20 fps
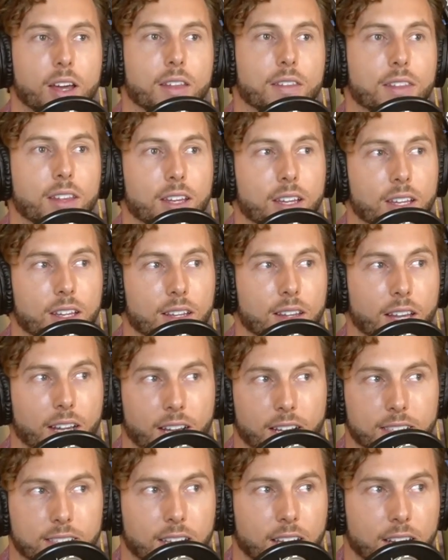that, like
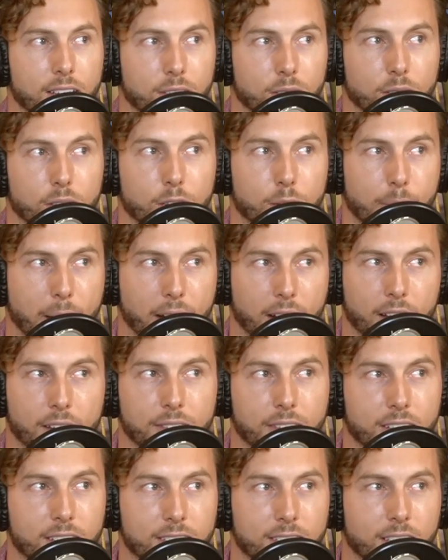I said, you look back on
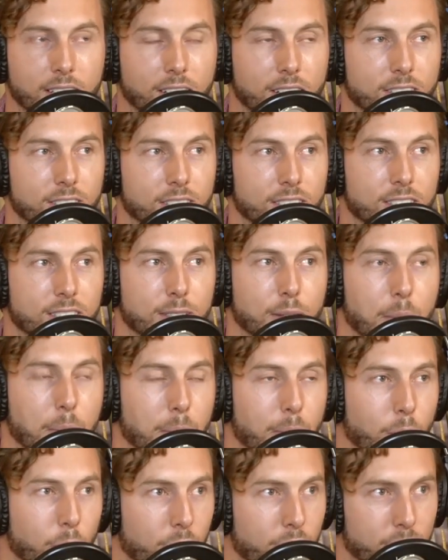this and are just
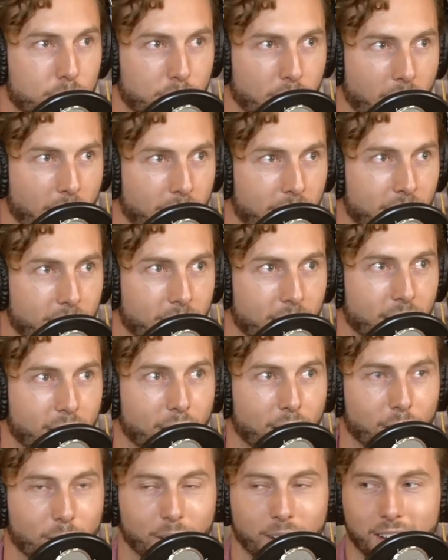mortified
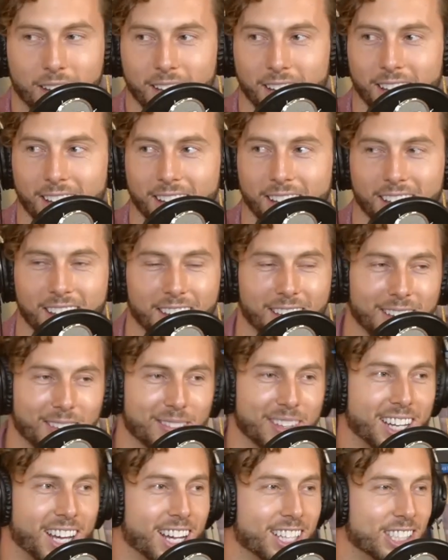
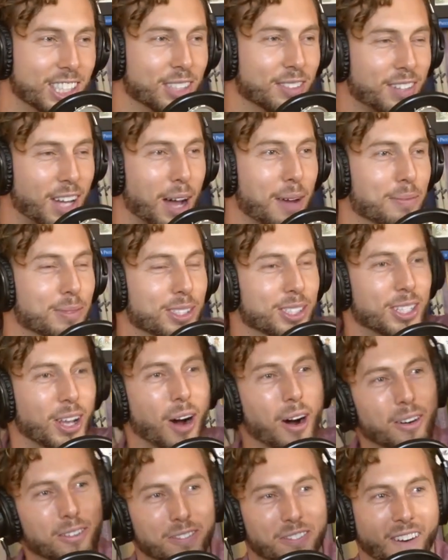because you've come
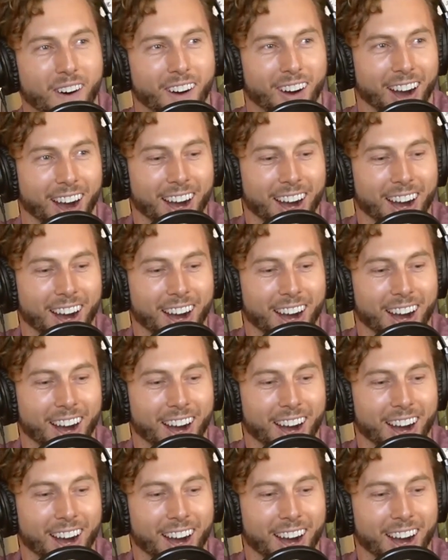so far.